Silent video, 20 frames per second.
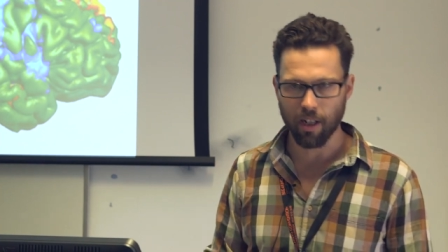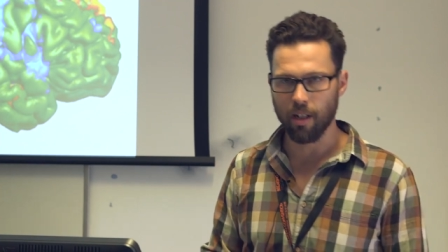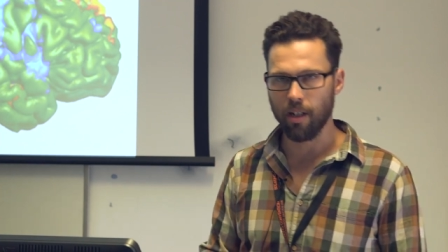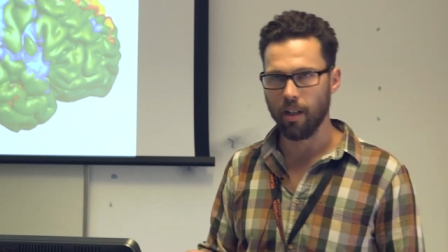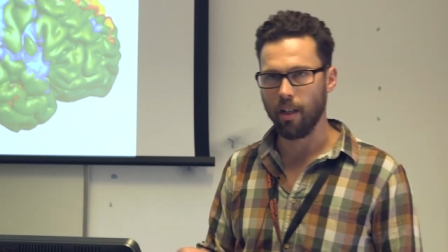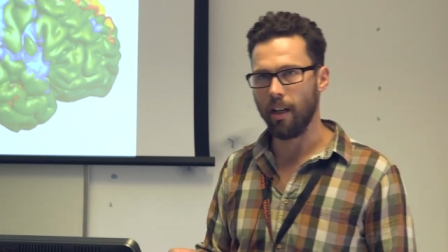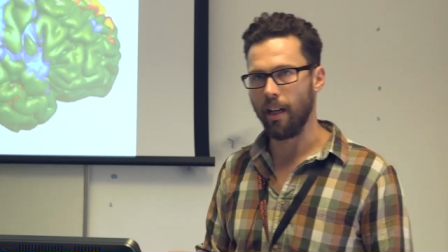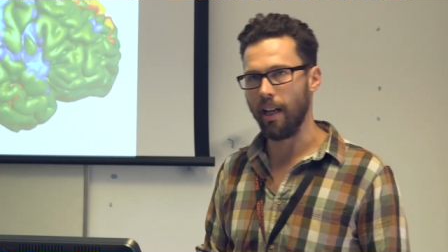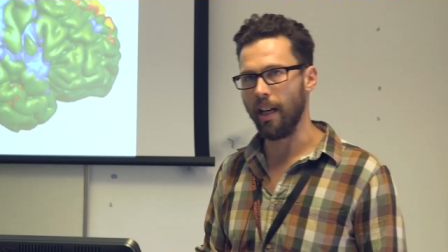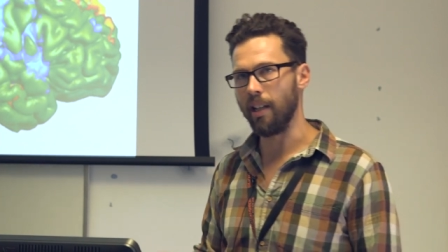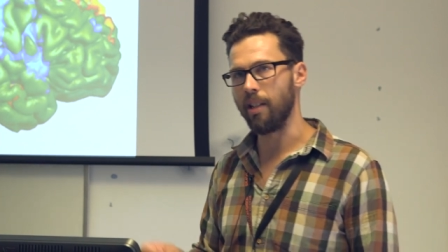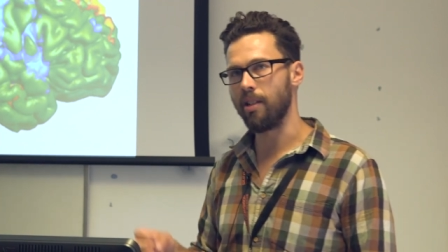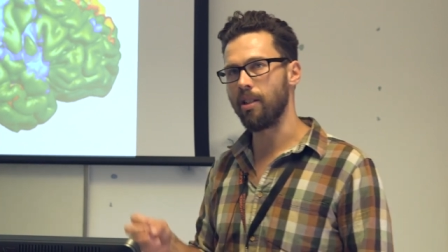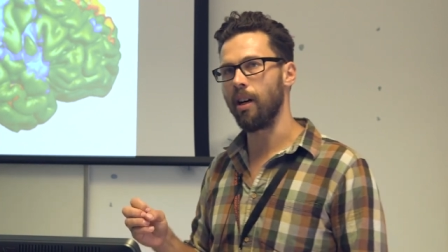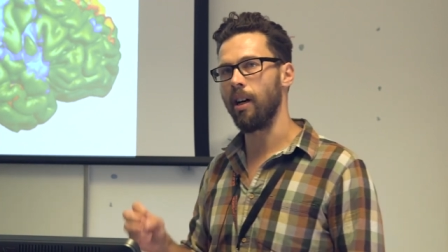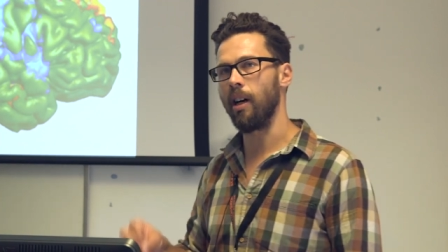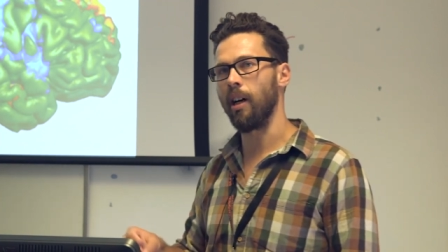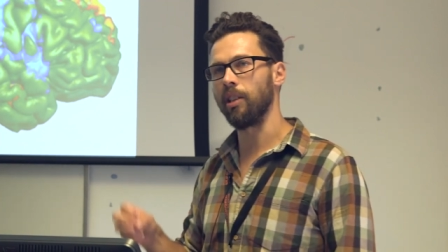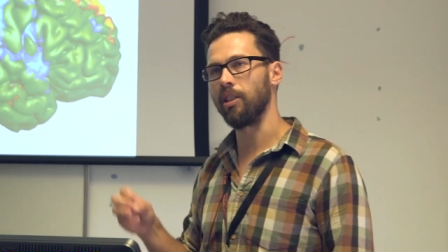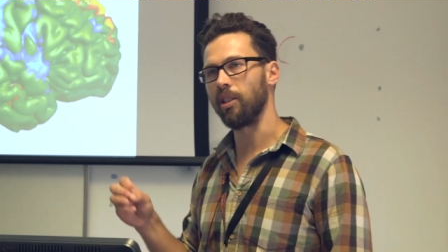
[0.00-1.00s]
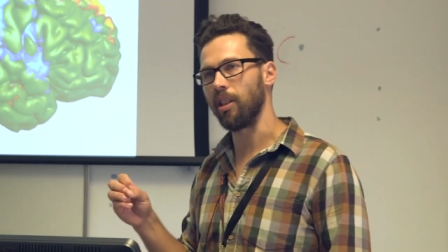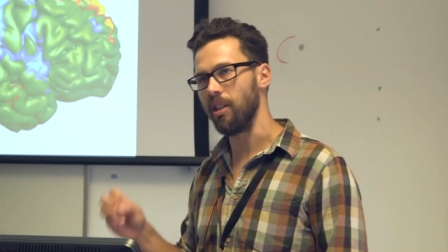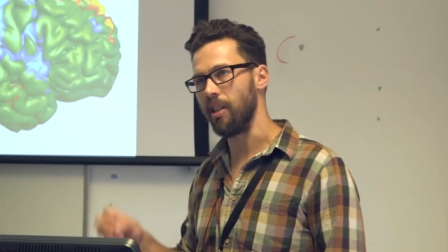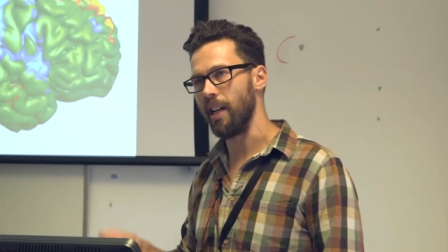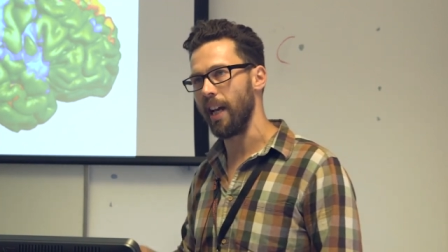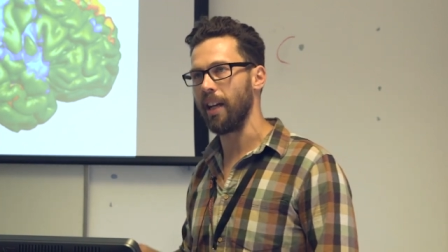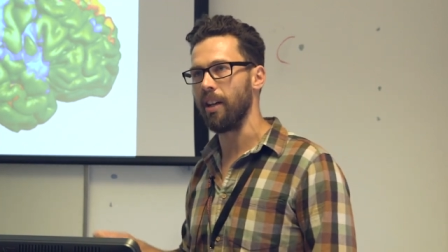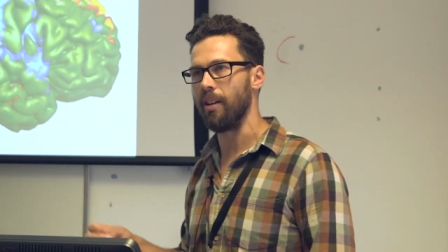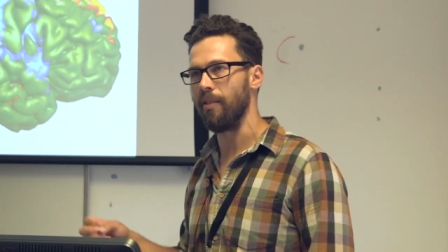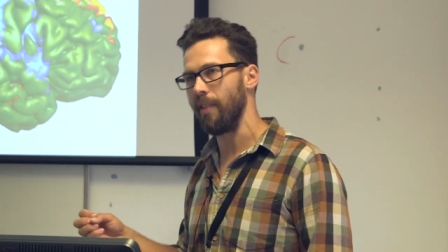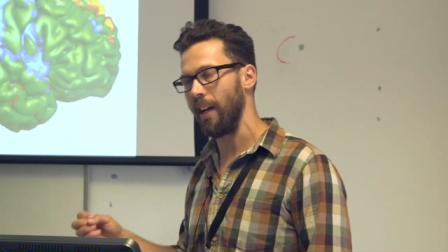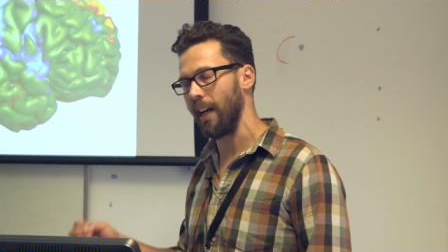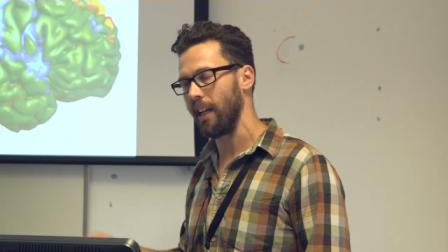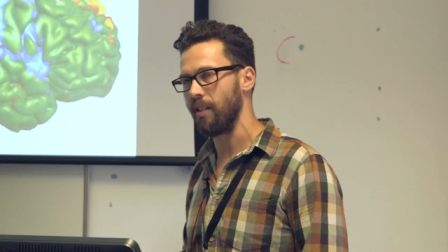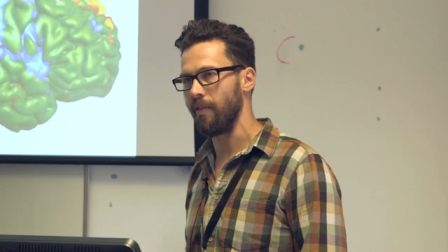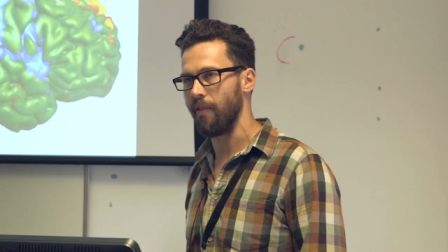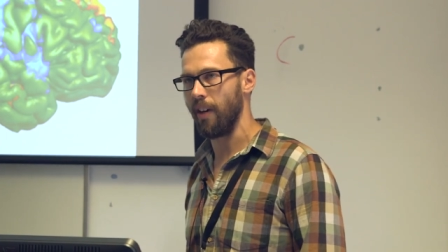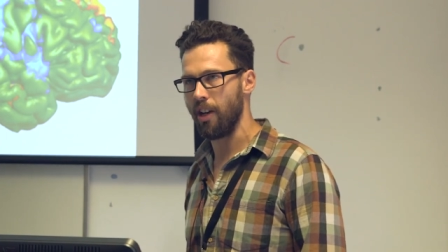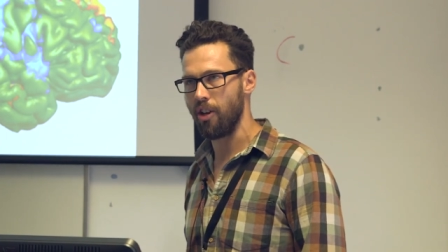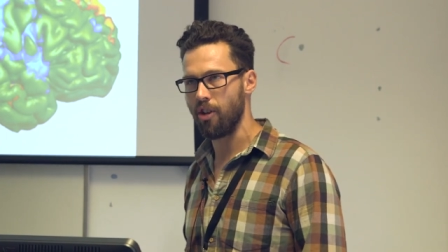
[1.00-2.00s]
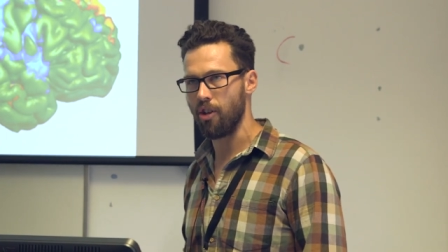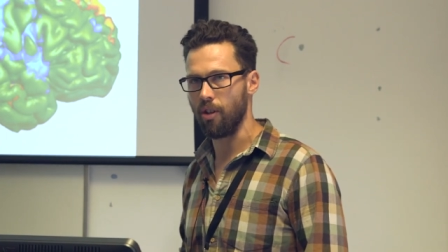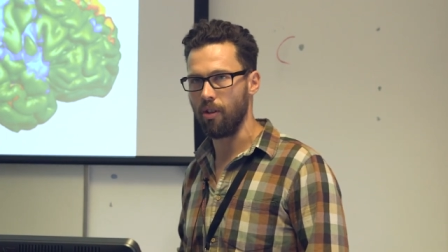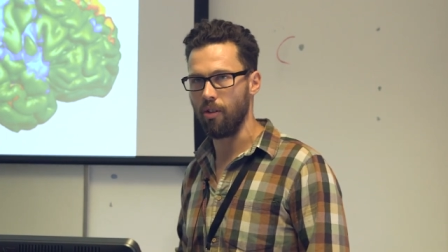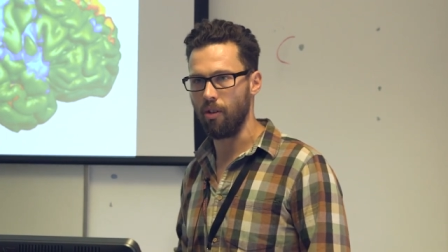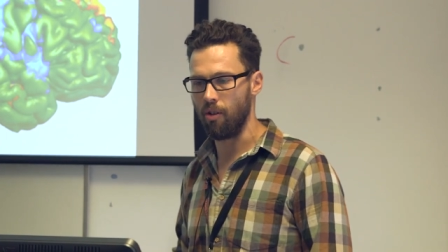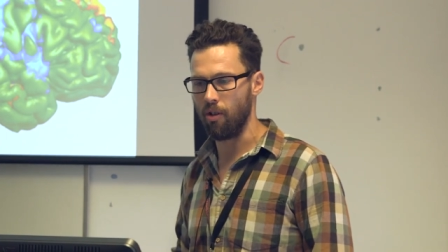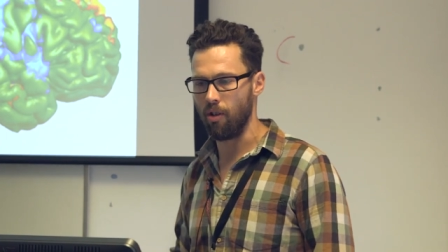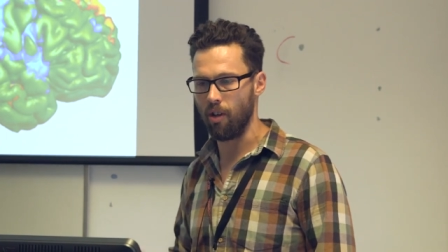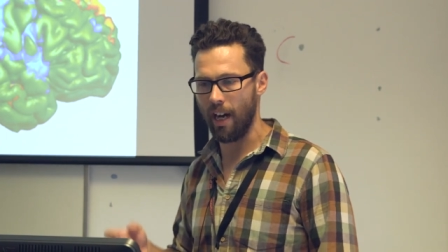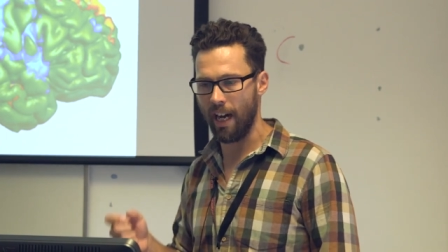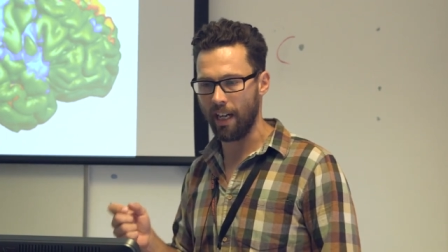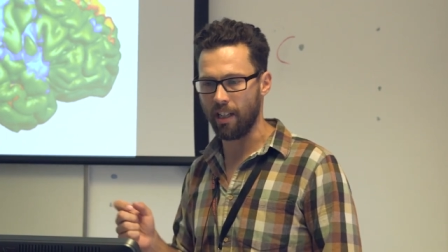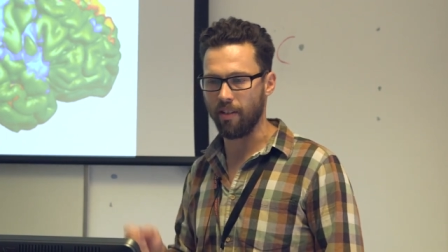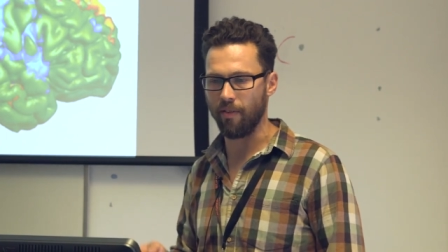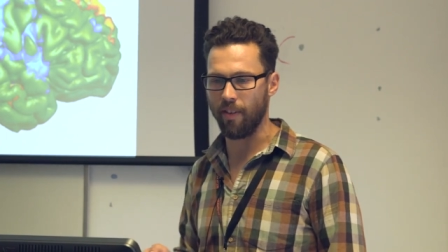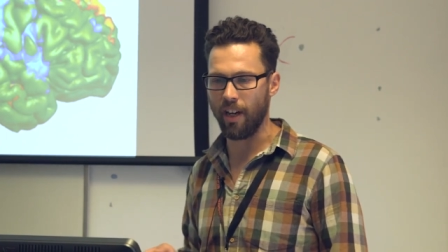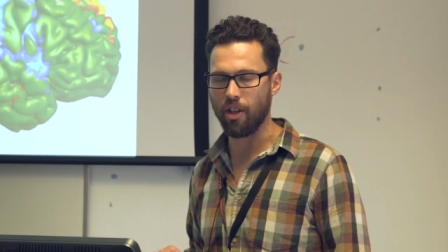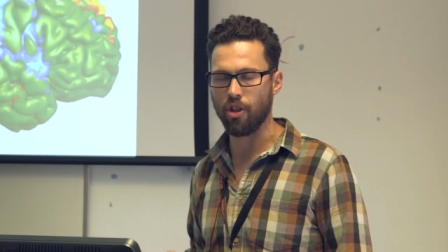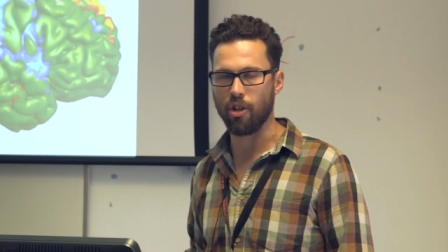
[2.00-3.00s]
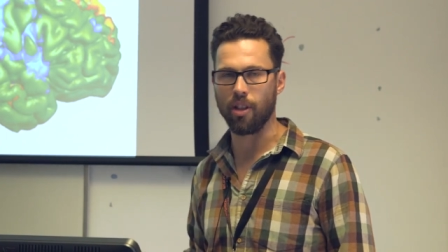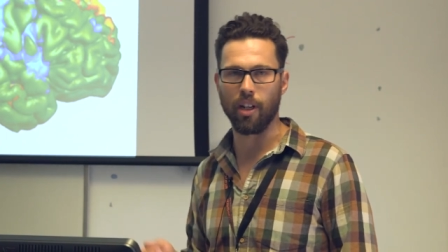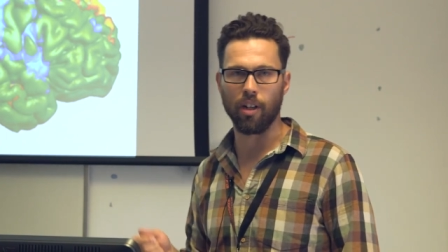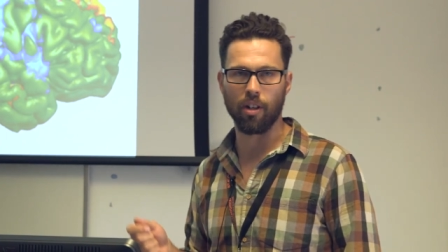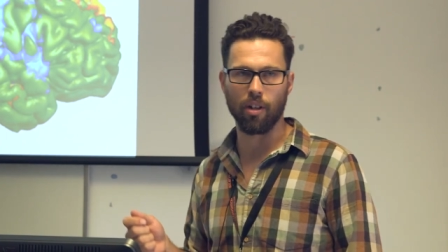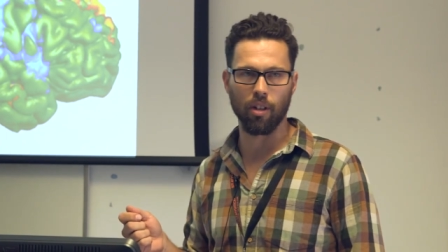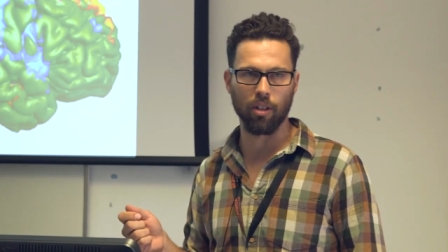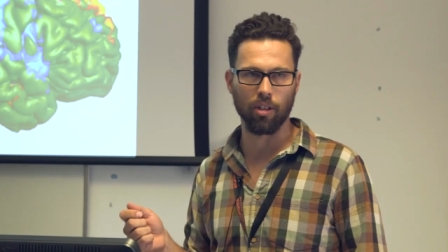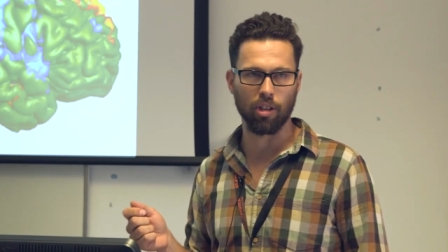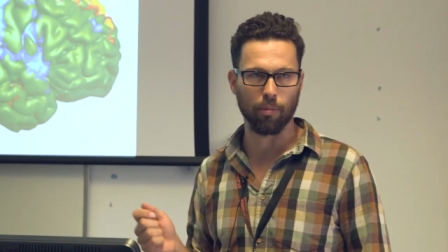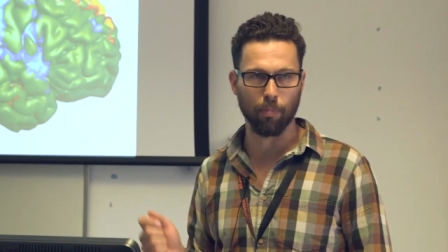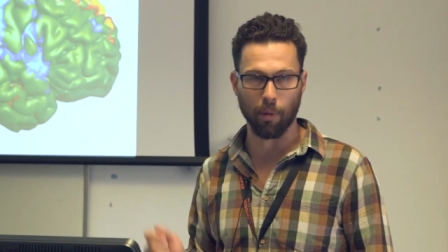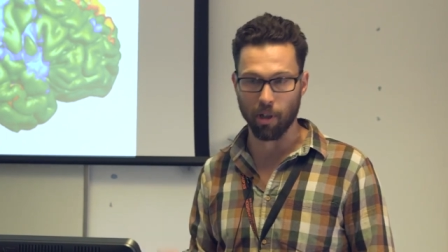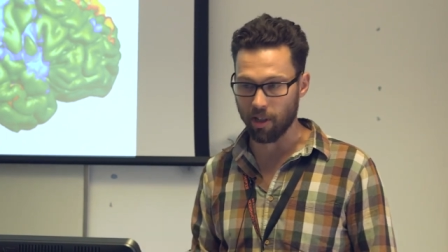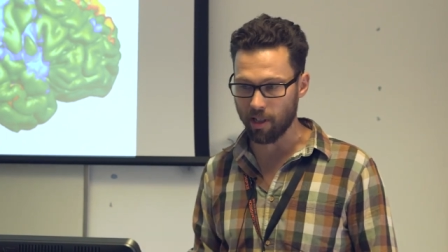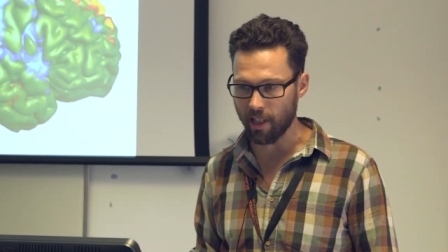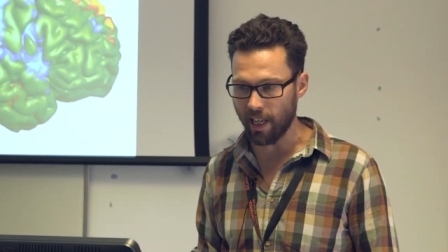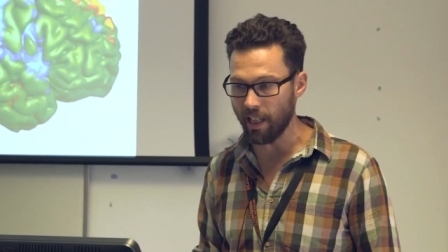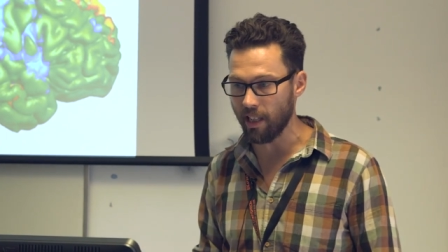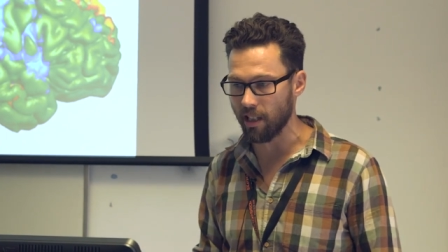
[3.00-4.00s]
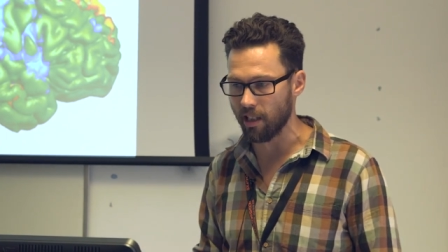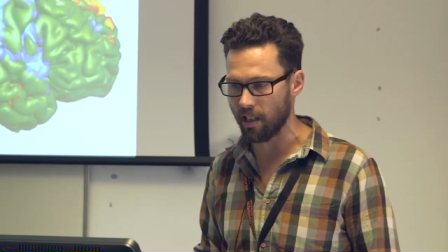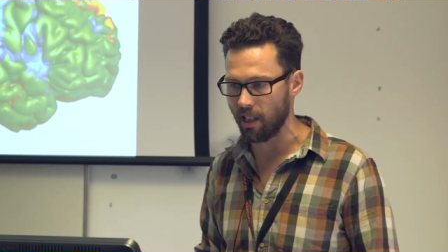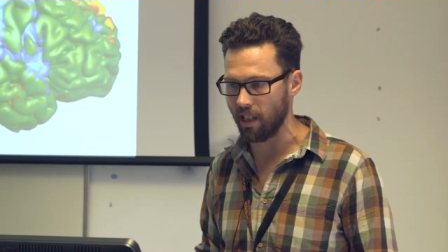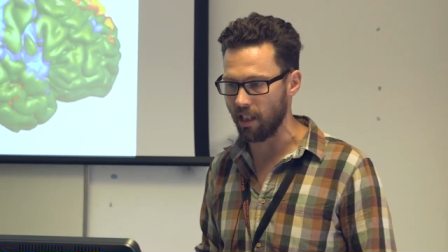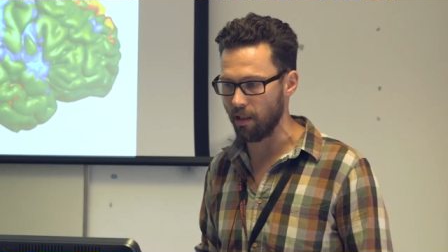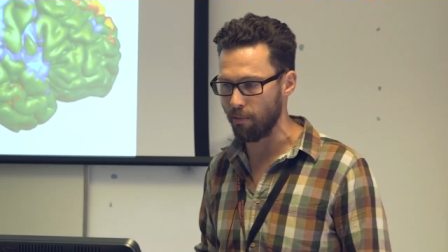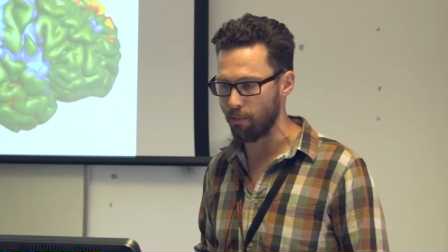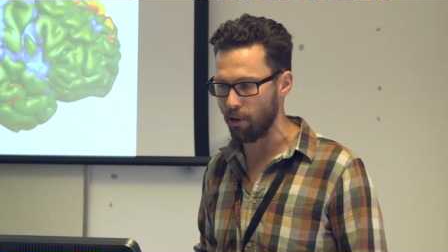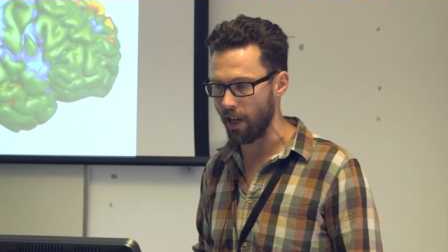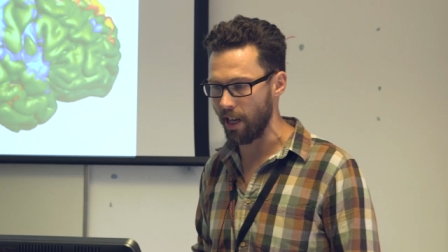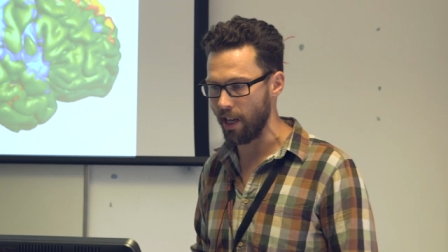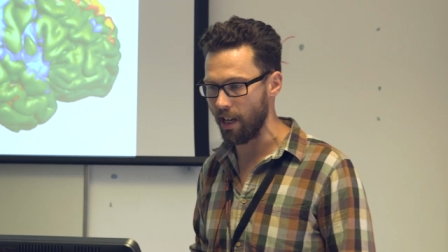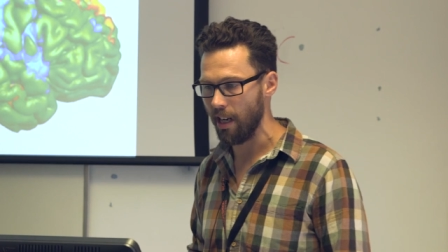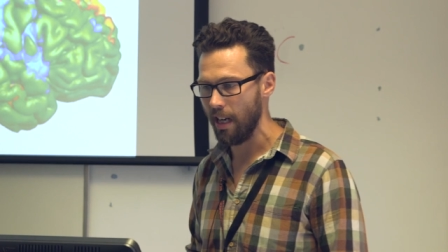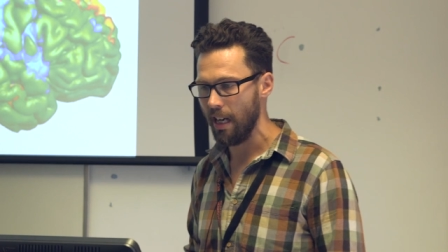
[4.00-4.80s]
task negative activation, or activation that occurs spontaneously in the brain.